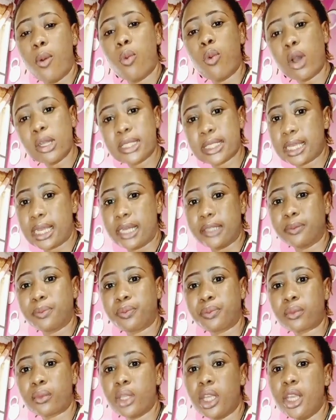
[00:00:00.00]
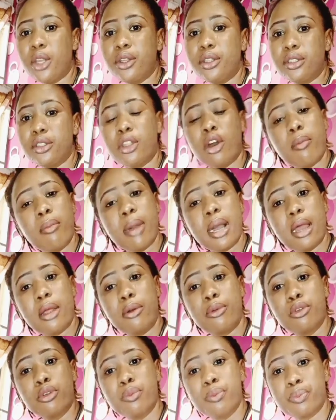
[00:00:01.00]
water in normal
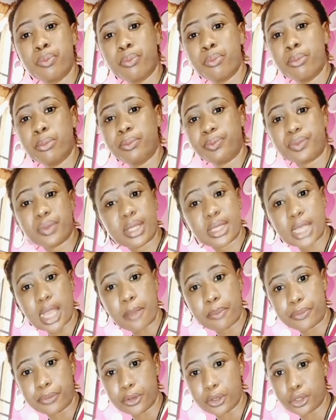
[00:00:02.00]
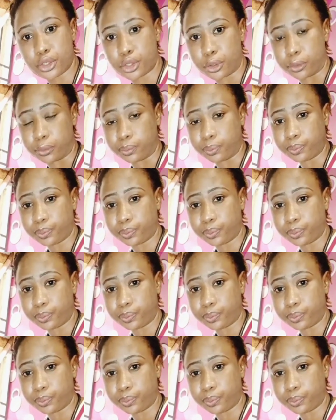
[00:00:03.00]
room temperature.